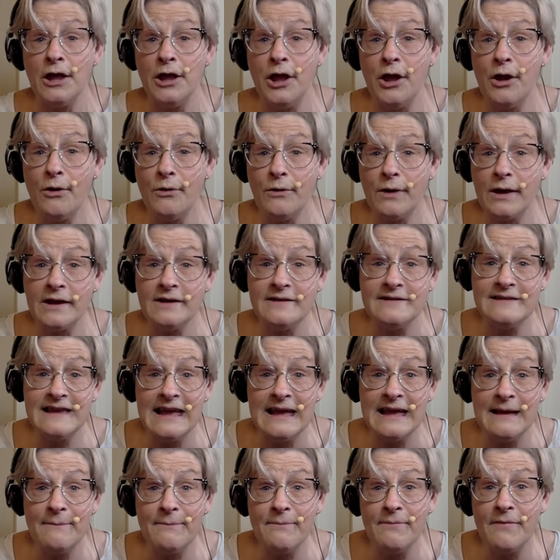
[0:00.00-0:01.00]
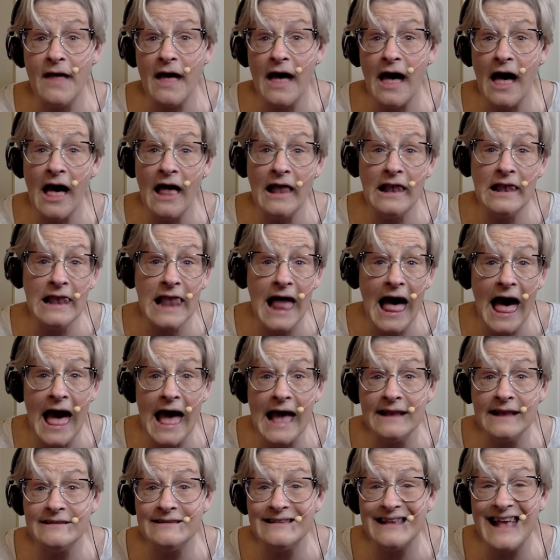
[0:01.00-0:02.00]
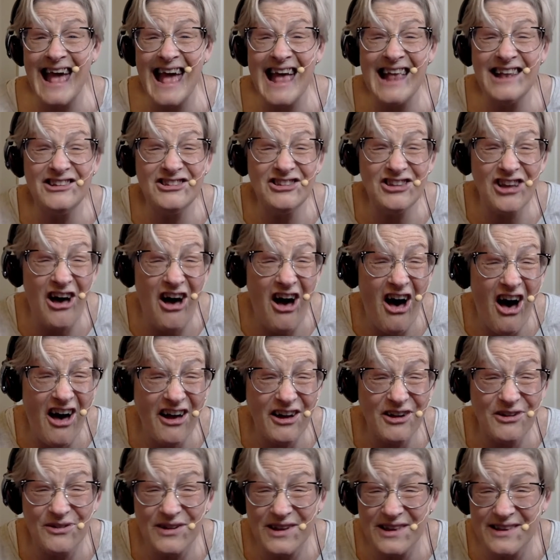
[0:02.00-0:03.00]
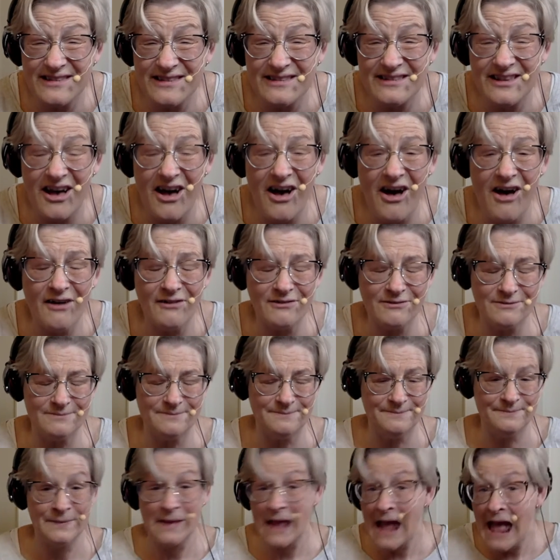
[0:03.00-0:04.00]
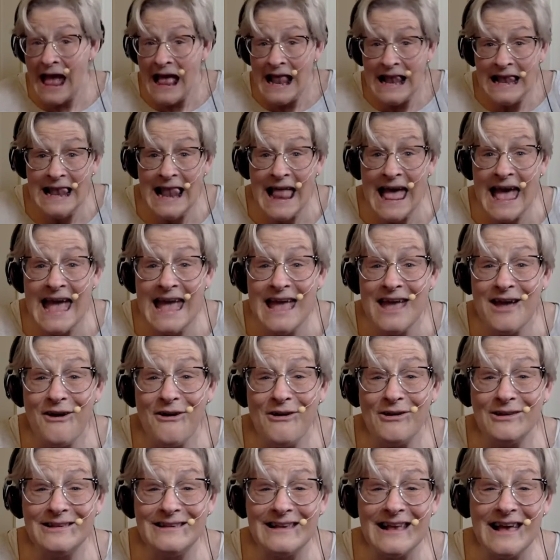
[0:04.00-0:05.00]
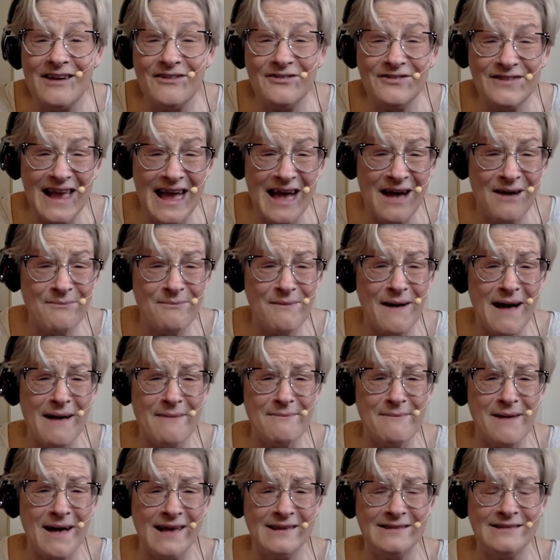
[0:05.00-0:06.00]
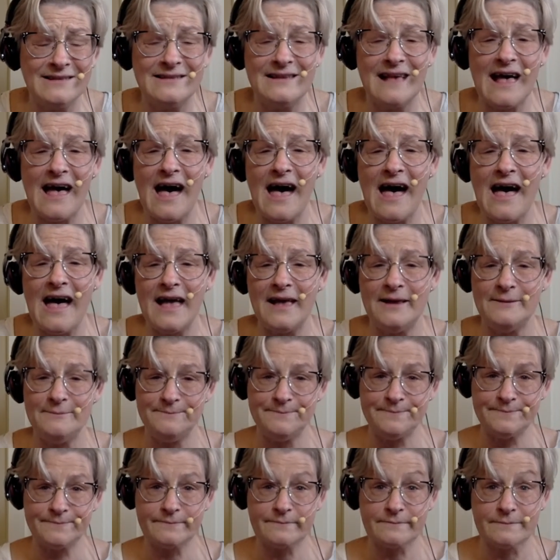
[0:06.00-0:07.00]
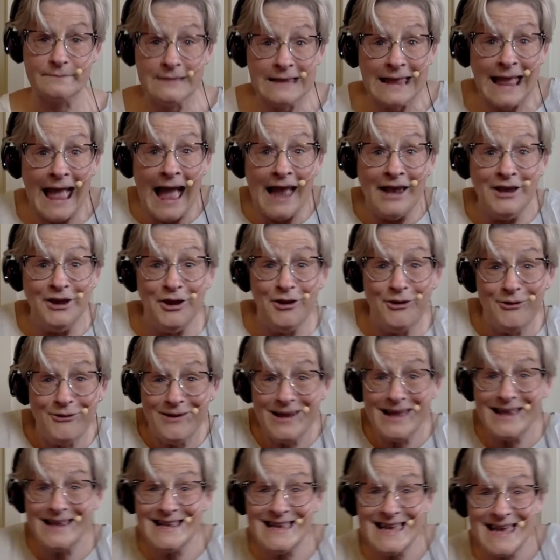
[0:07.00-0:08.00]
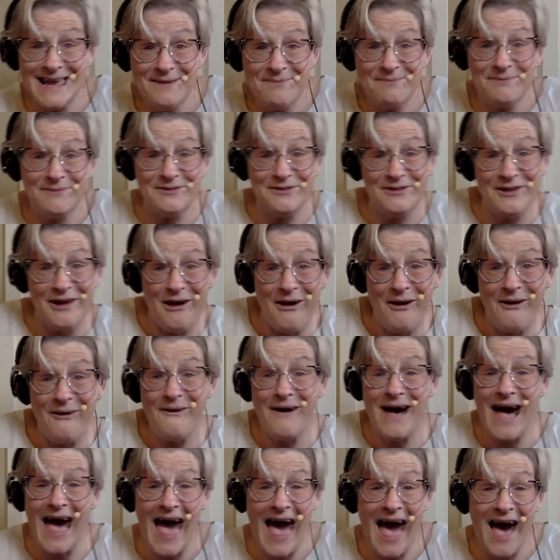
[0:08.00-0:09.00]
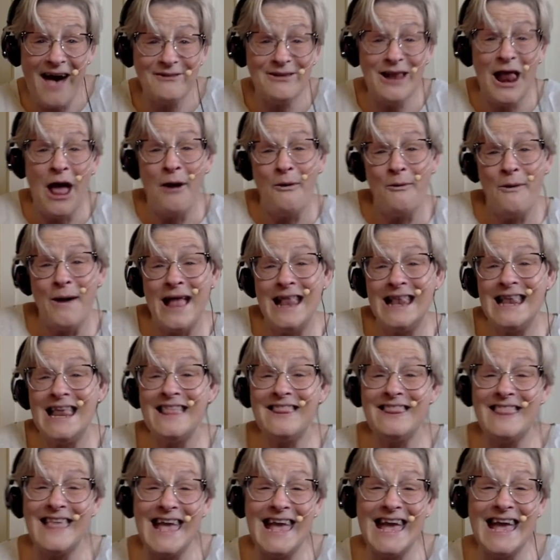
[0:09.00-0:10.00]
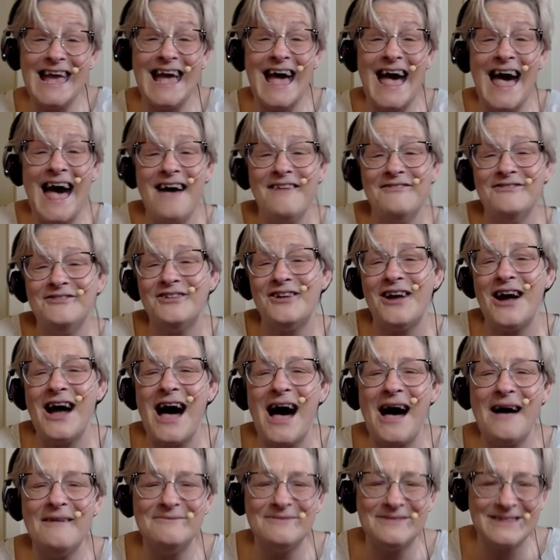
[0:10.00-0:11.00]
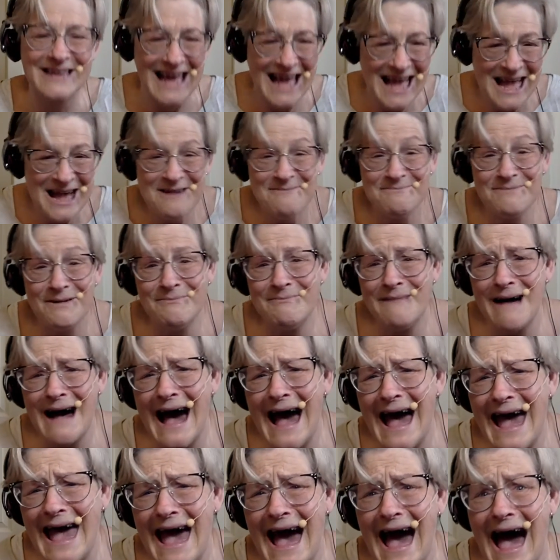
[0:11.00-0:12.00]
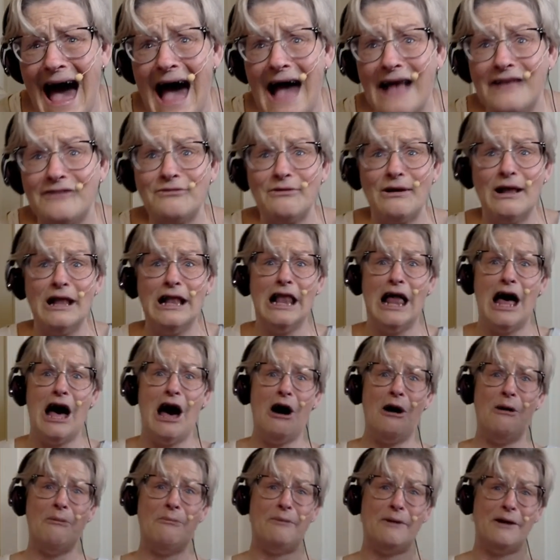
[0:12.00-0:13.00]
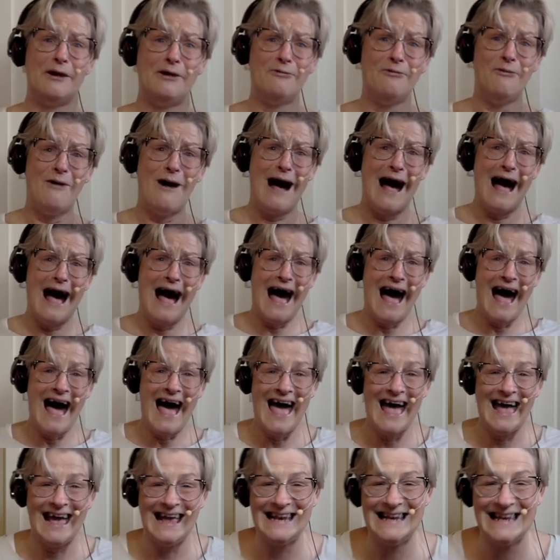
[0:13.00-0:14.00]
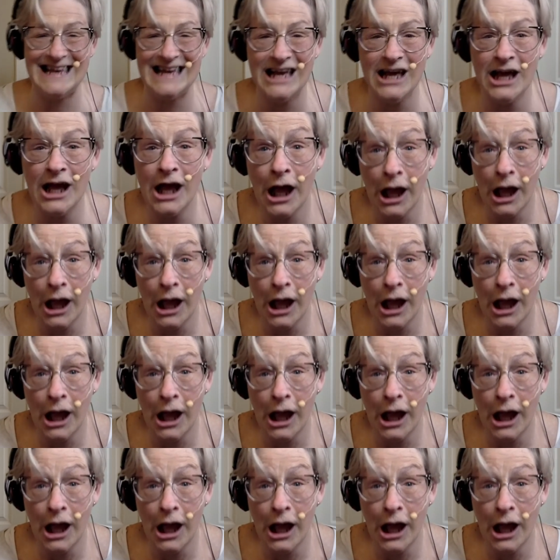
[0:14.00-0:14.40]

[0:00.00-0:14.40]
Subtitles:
You can dim the lights and talk real soft, lay yourself down by my side. You can tiptoe out when you think I've dropped, but my eyes will open wide.